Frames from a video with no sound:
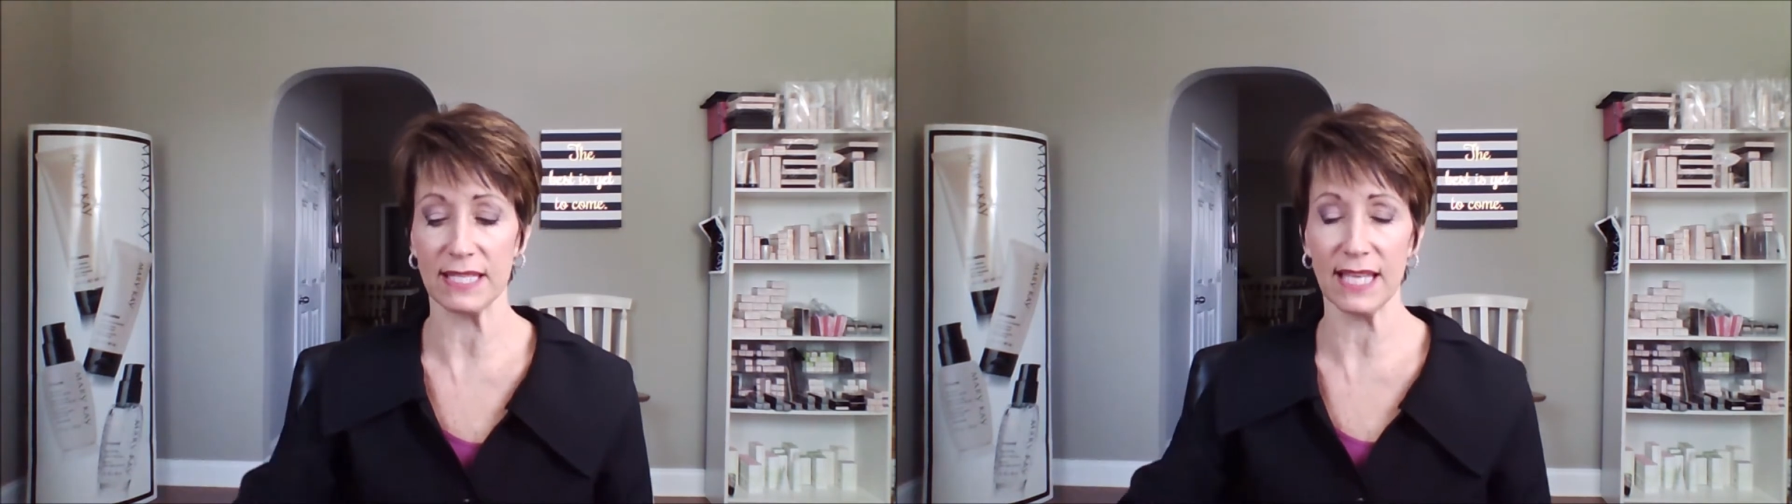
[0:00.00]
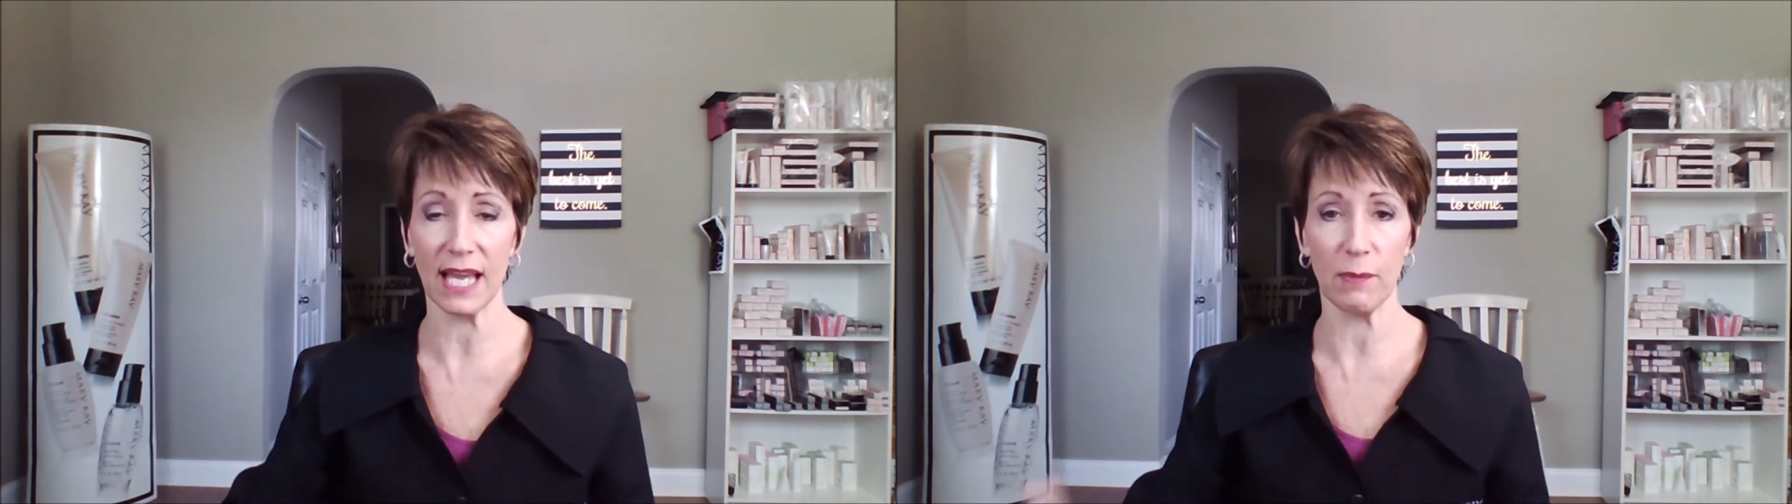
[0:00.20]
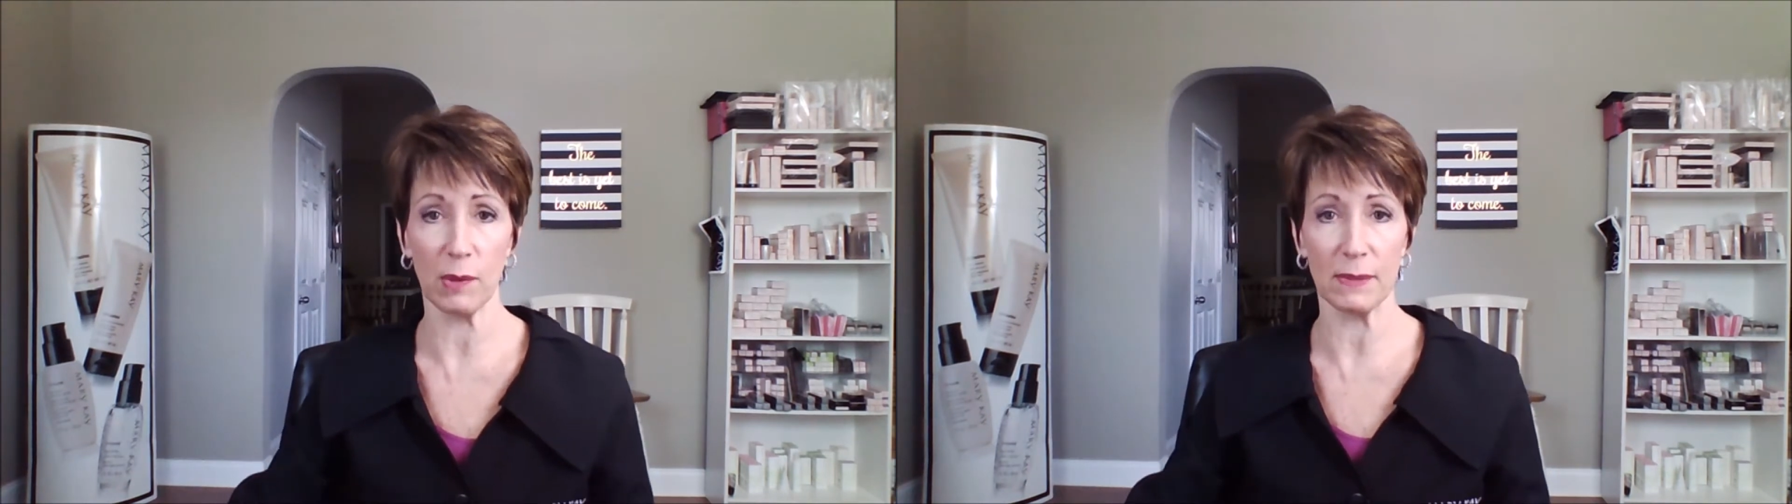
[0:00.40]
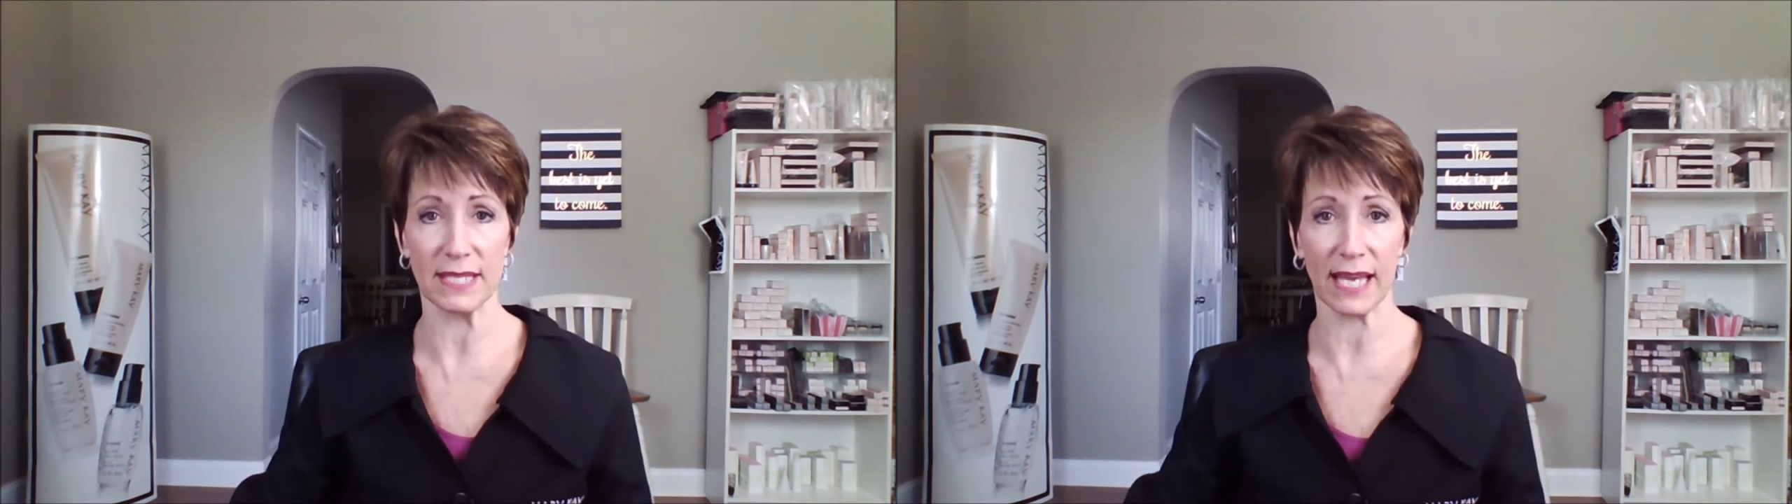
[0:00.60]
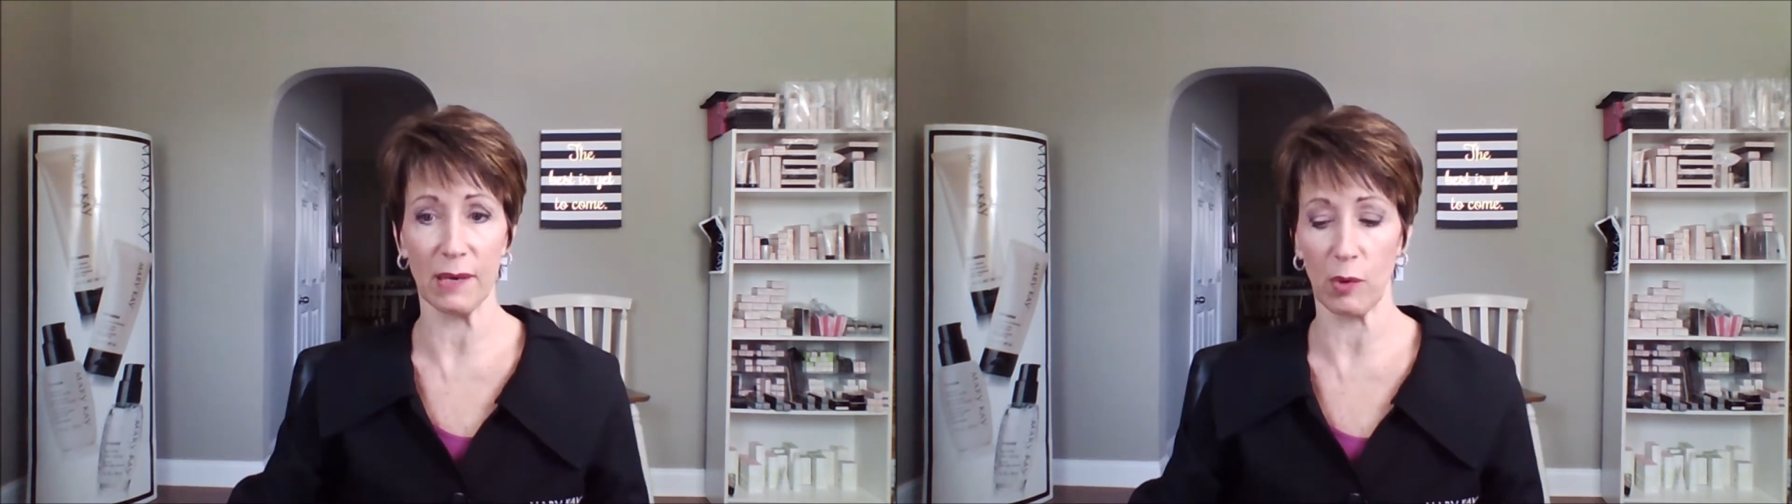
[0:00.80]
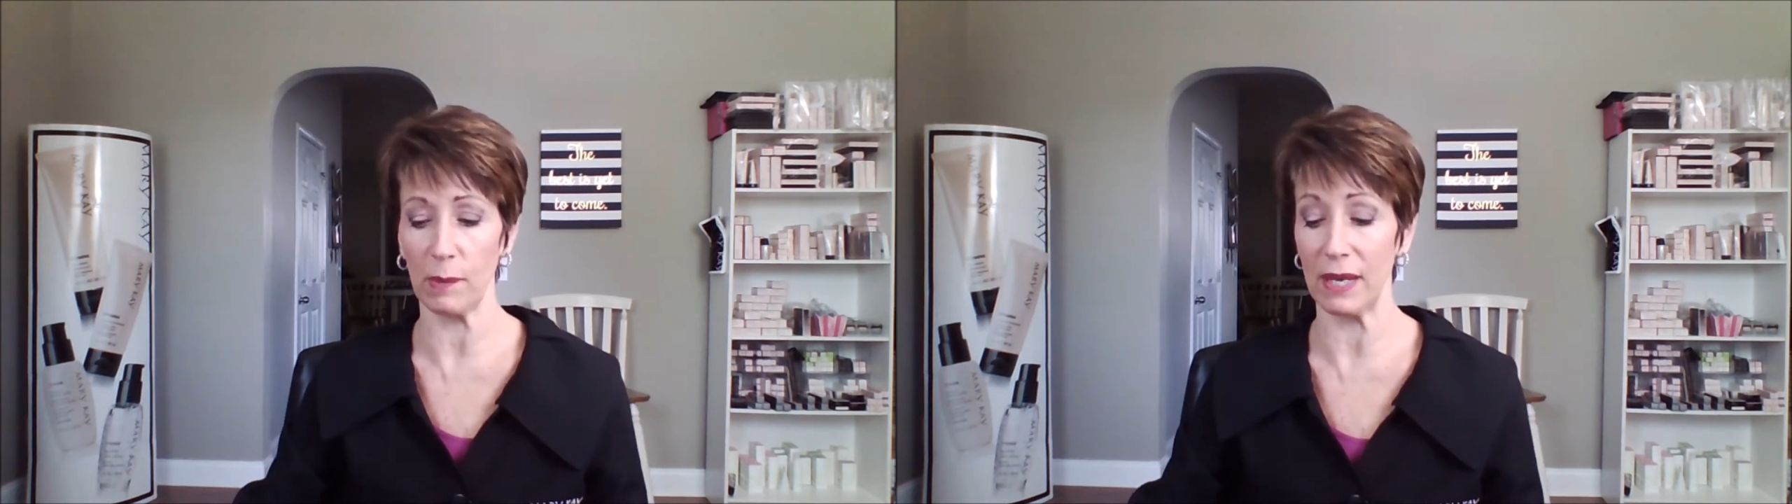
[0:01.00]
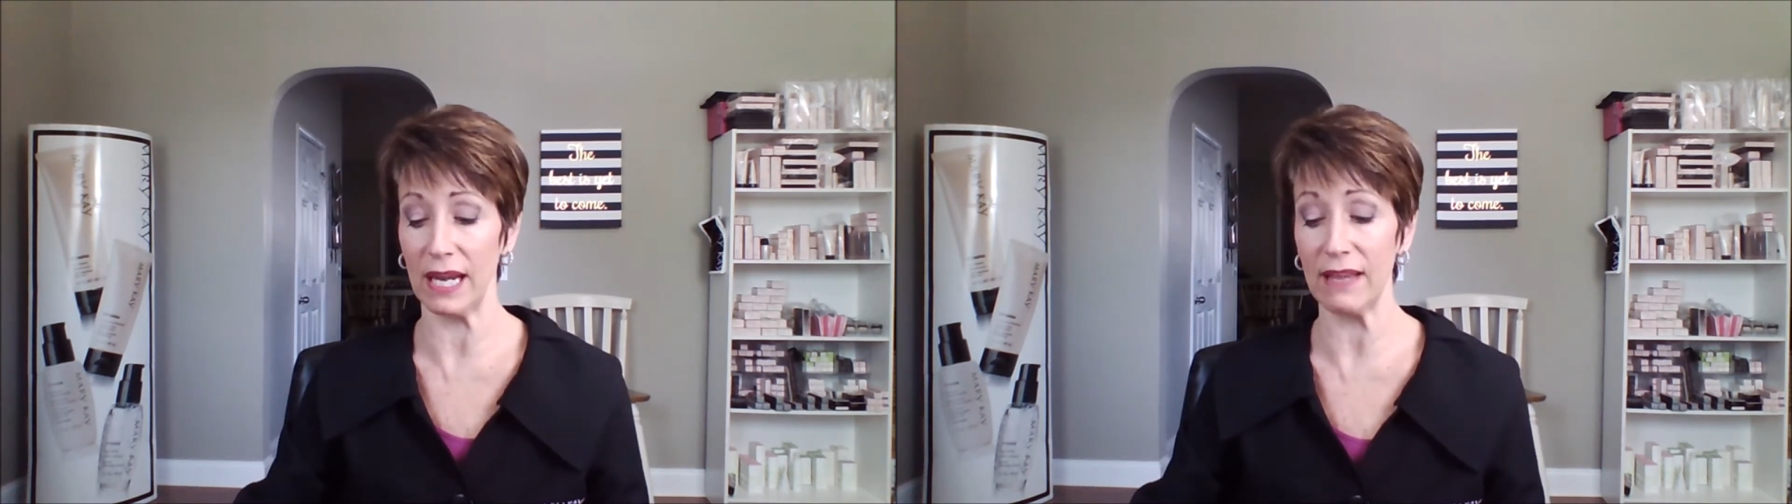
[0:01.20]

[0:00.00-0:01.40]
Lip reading: second appointment.